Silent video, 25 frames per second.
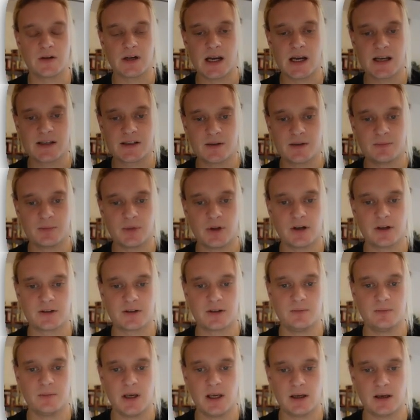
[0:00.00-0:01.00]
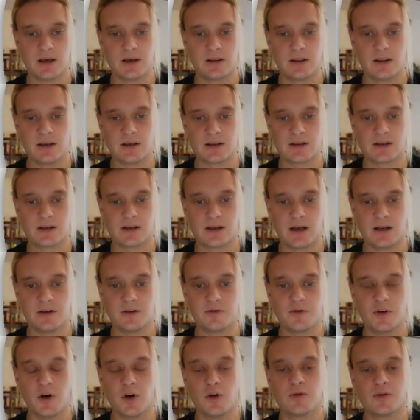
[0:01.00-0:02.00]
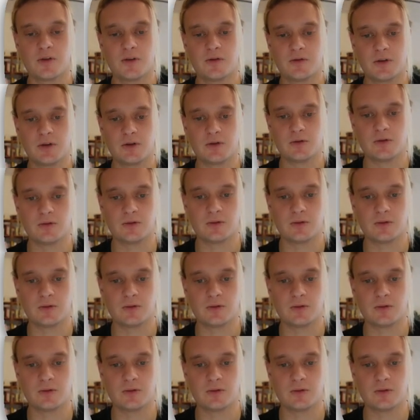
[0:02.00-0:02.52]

asset block to make this kind of overview